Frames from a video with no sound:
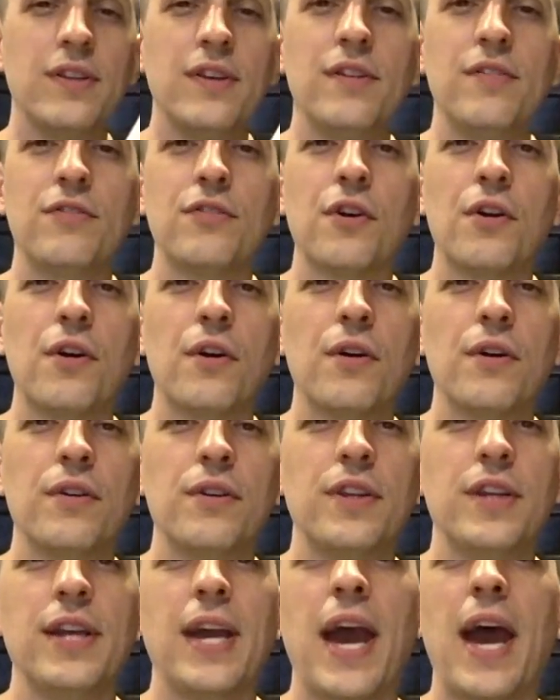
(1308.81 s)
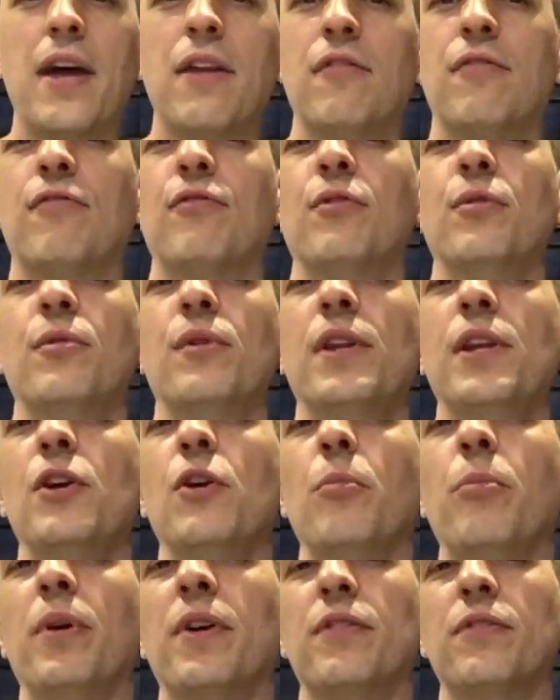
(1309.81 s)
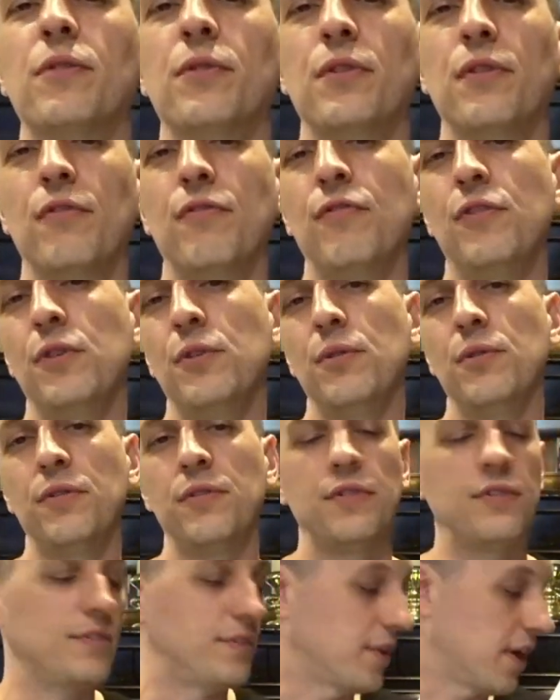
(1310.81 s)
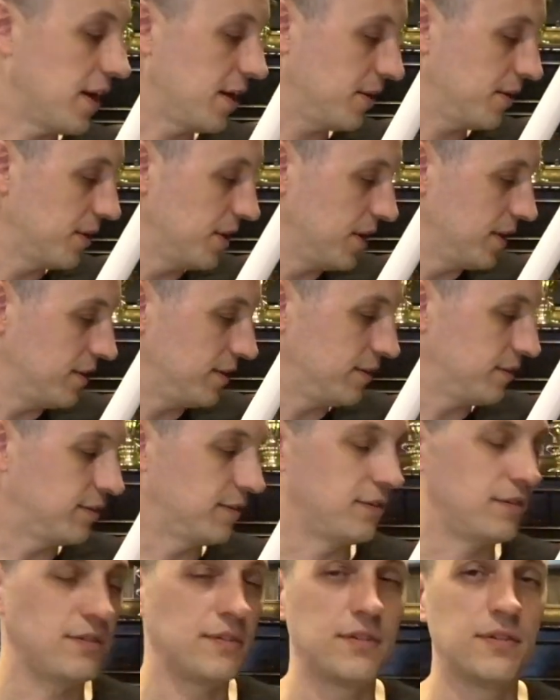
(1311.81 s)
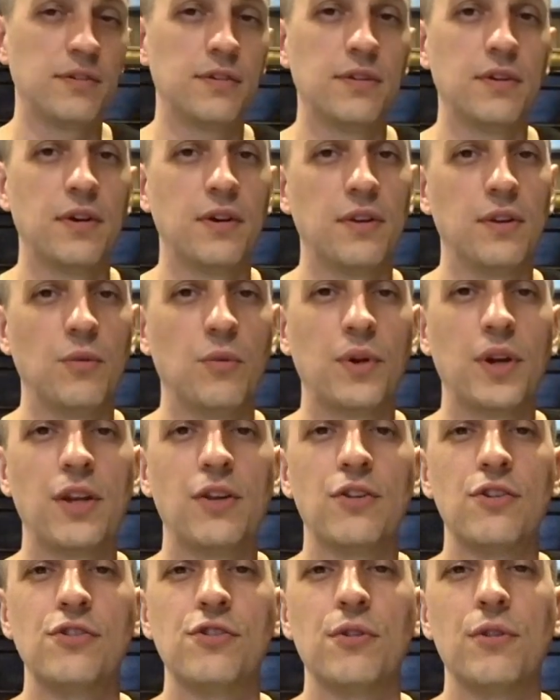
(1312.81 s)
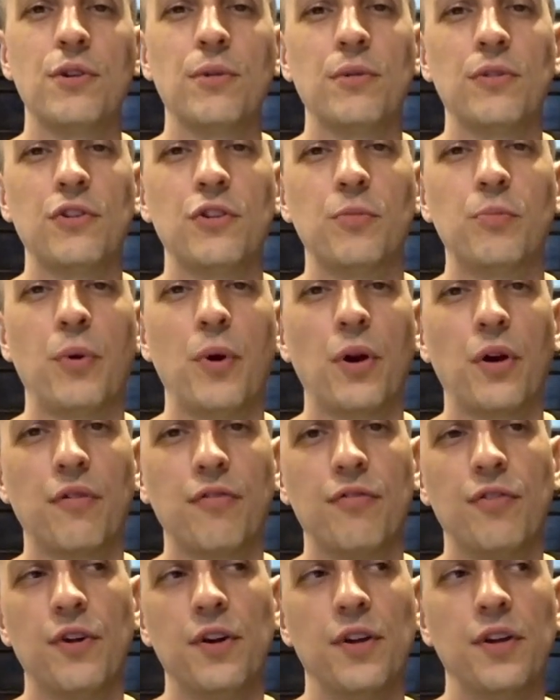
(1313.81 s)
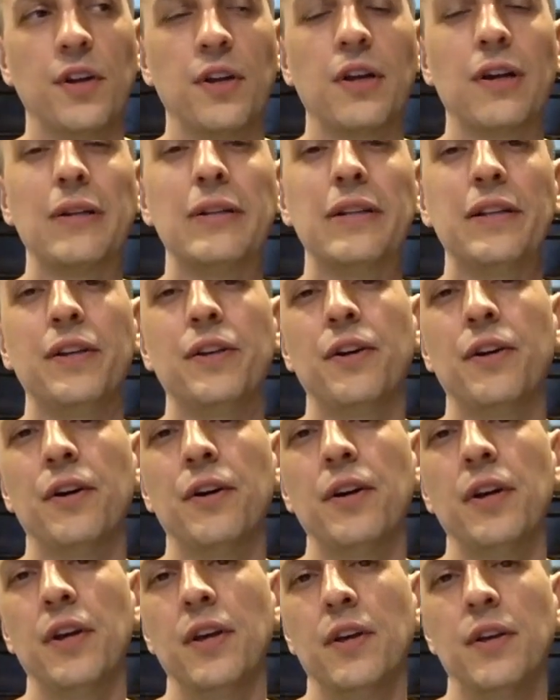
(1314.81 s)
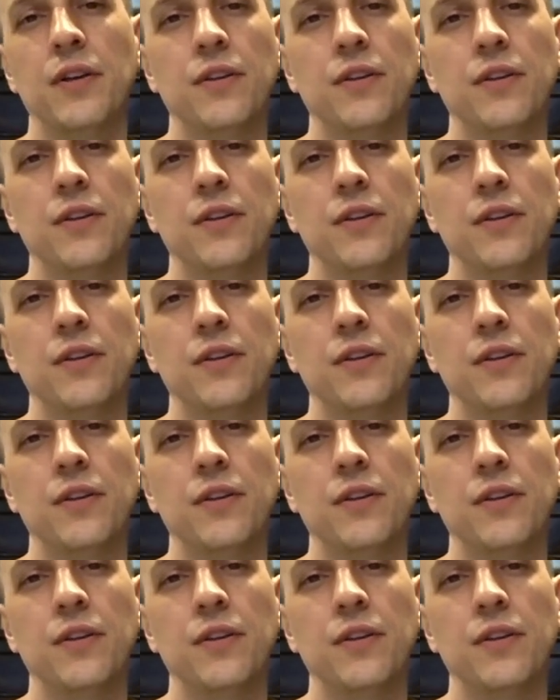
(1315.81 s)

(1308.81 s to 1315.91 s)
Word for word: these are the Adafruit NeoPixel diffused style this is uh, the one I just showed you is SparkFun clear